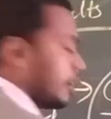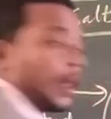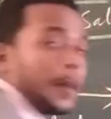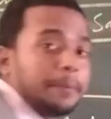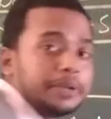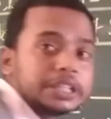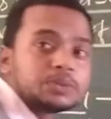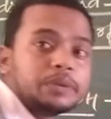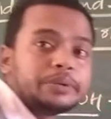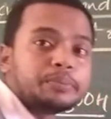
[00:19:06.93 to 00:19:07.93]
pH will
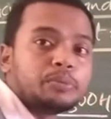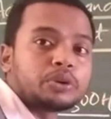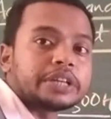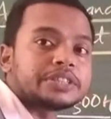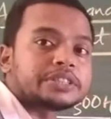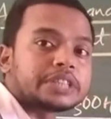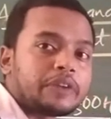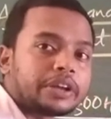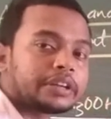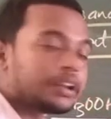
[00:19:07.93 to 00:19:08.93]
be more than
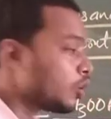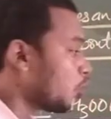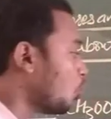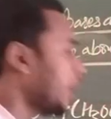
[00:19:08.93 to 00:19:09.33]
7. Why?